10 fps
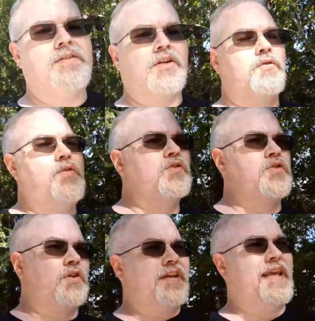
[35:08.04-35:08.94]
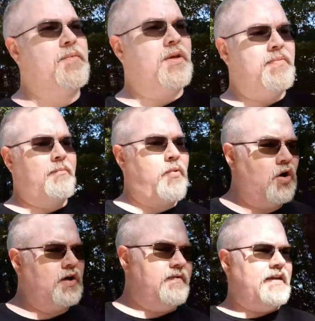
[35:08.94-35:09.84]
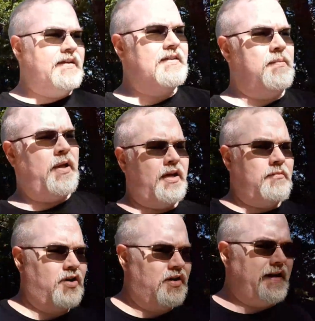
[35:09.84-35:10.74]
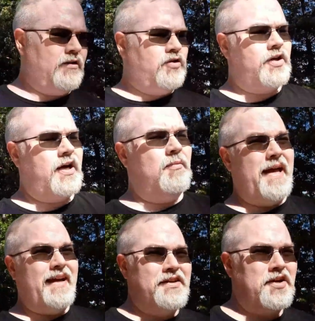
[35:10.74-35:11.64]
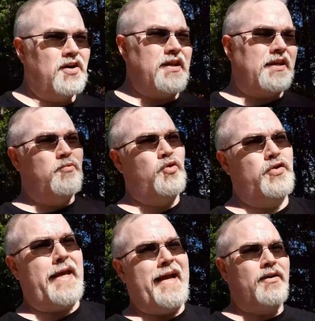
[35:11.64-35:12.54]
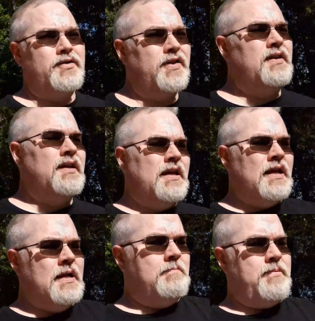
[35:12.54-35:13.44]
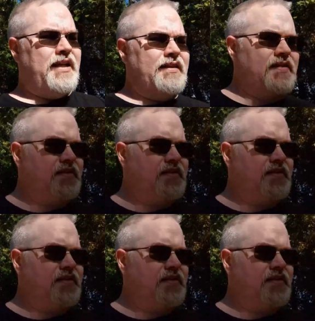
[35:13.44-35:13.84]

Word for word: You know, those are can be a big part of it, and depending upon how good or how bad they are, they can pull you out. But at the